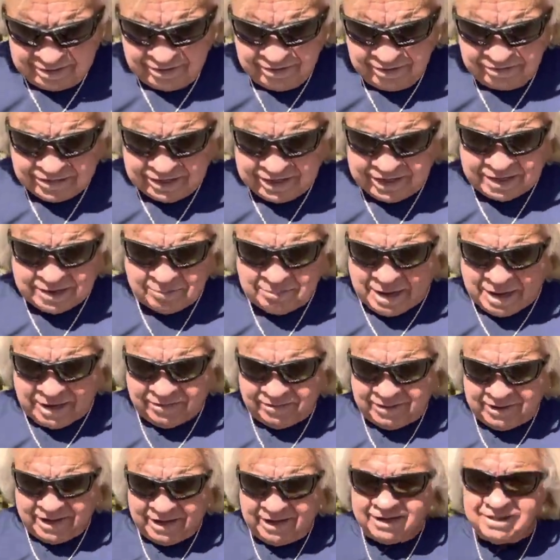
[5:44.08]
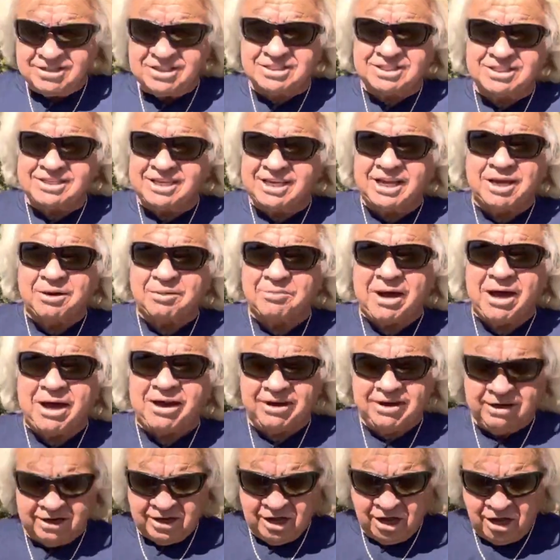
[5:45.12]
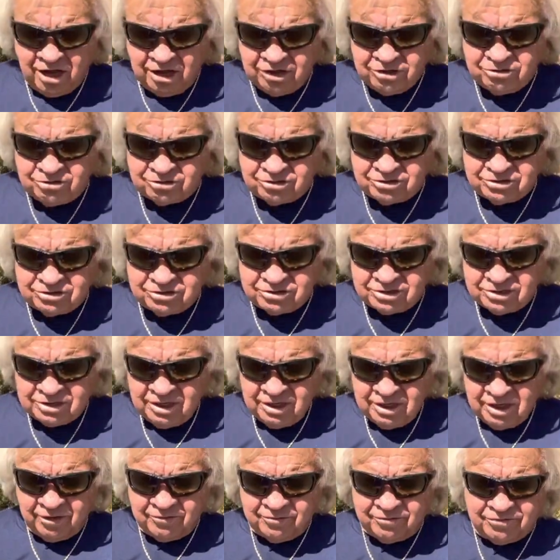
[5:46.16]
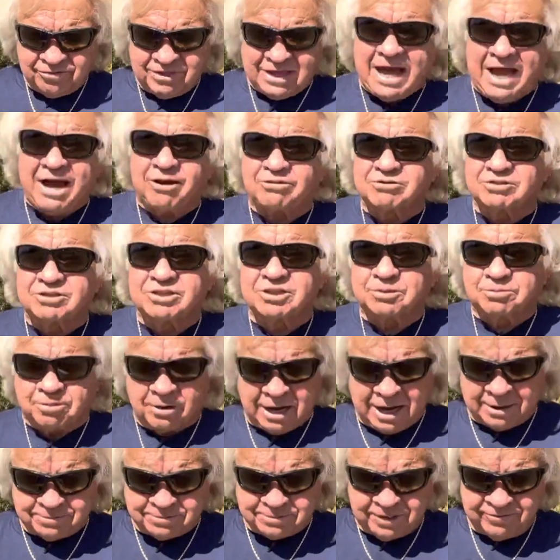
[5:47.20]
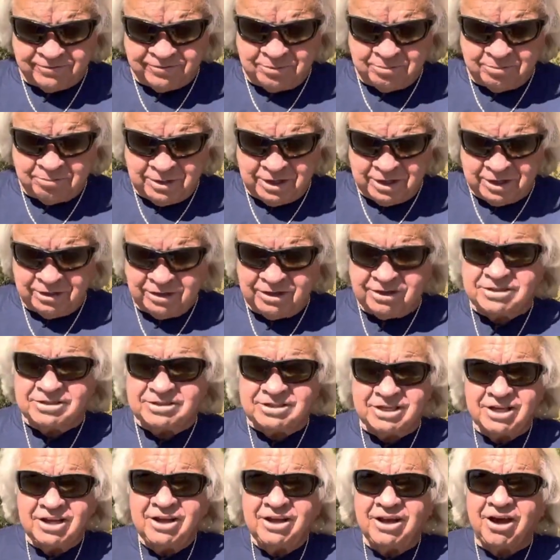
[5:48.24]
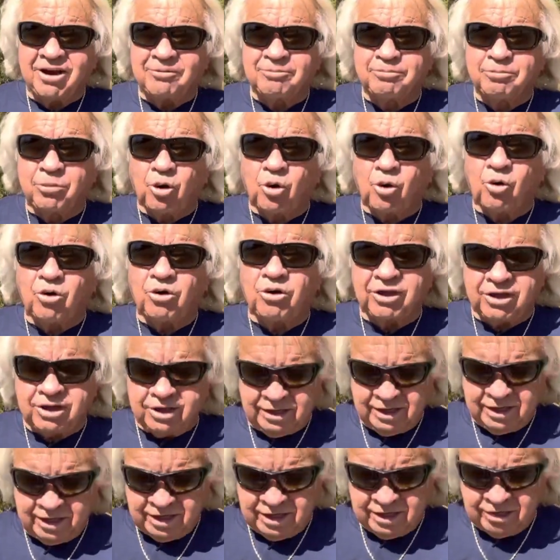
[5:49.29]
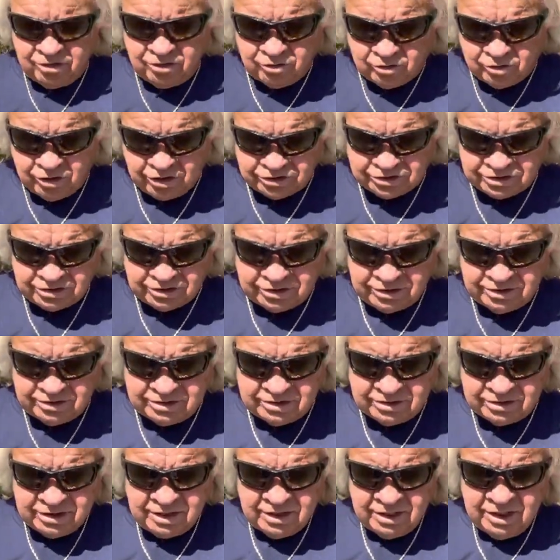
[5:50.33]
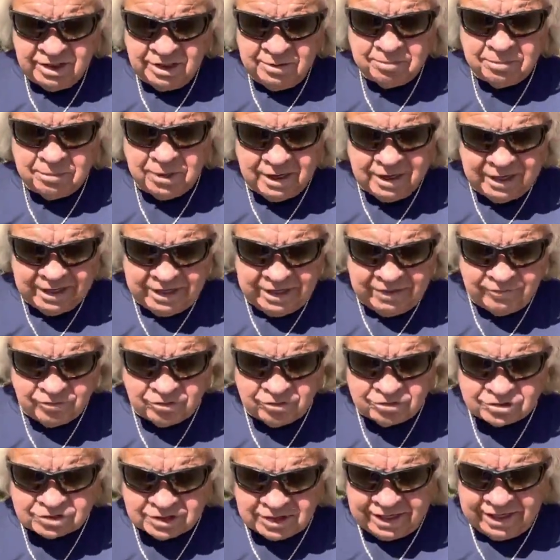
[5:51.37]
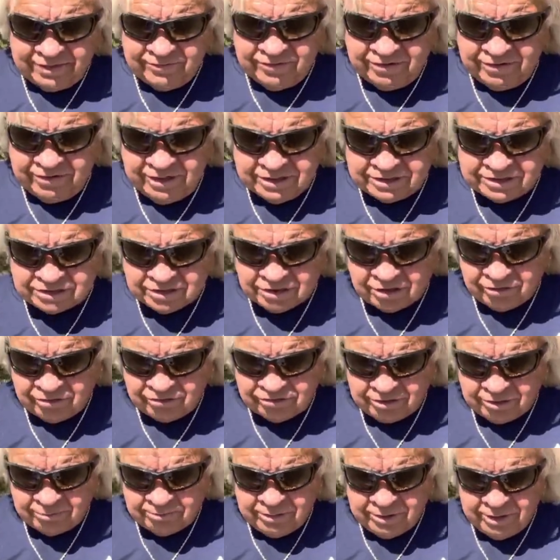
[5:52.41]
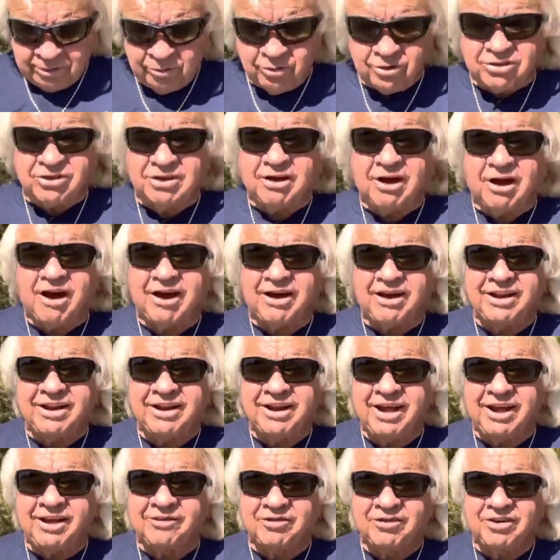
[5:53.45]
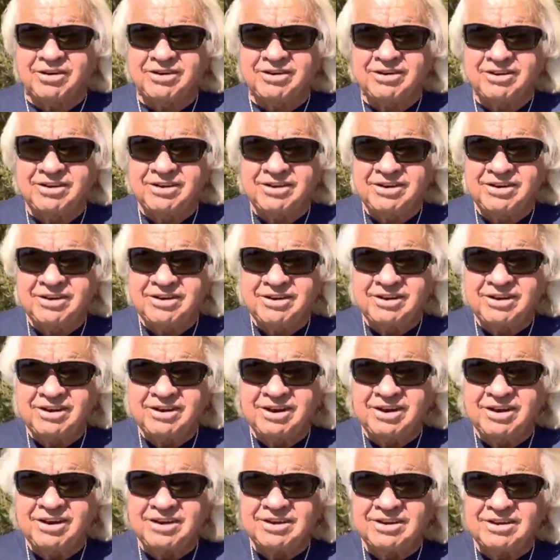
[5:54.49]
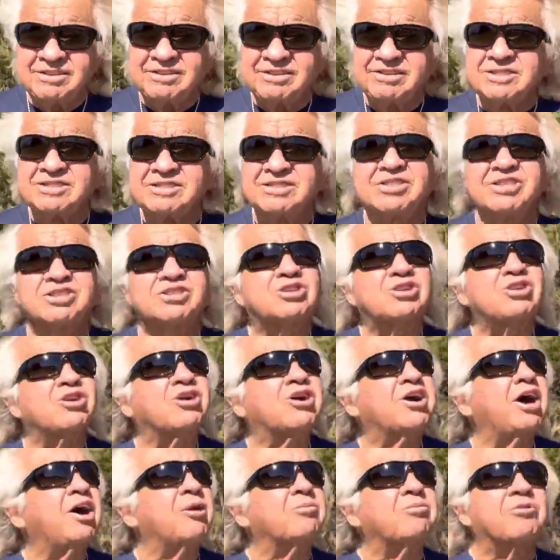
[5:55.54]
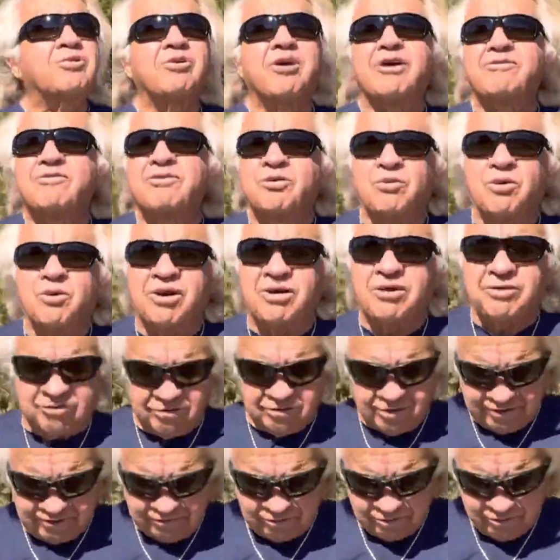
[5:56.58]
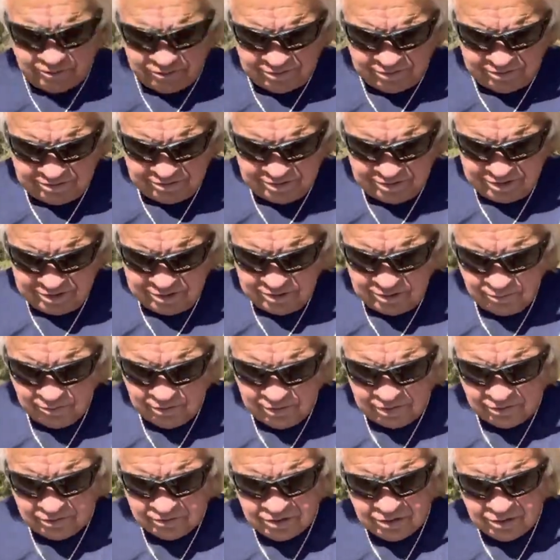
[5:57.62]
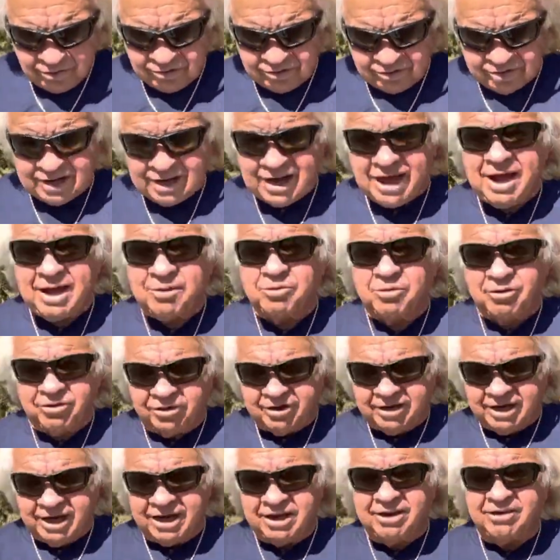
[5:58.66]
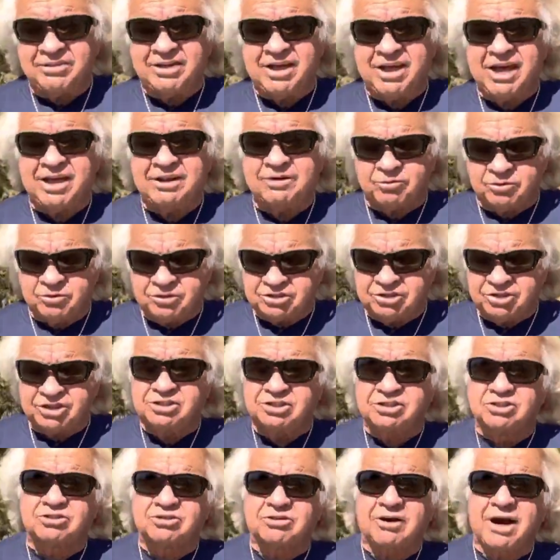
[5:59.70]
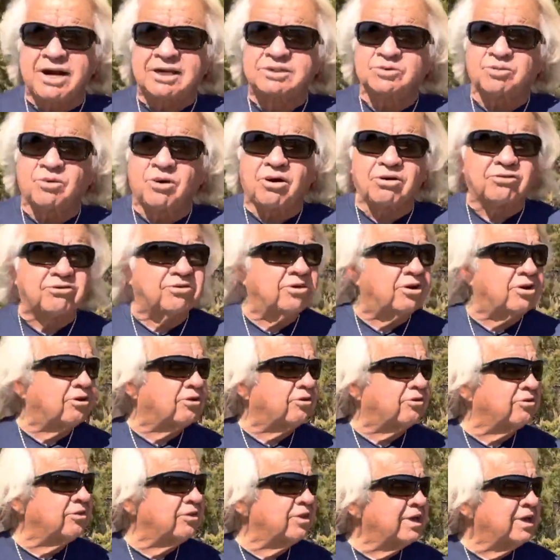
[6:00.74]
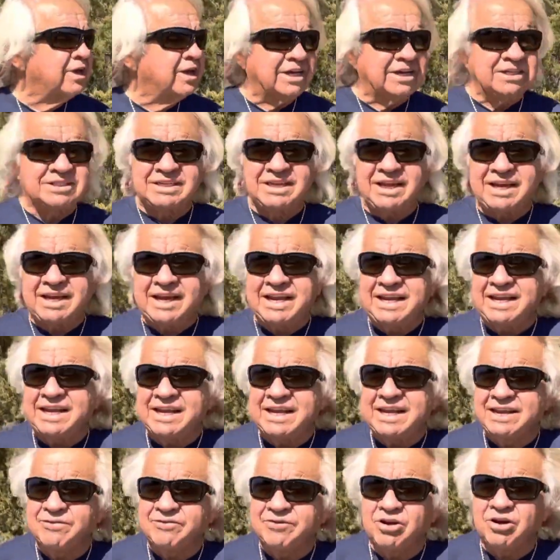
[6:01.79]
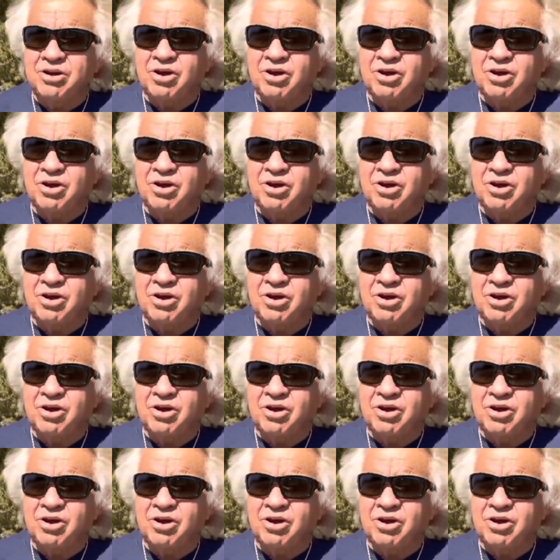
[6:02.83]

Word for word: Think about that. Just think about it. Hundreds of thousands, perhaps even millions of born again Christians, believers leaving this earth to be with God in heaven. Just look up. They're everywhere. They're everywhere. We don't know the time or the date of that. When Jesus Christ walked the earth, he said he didn't even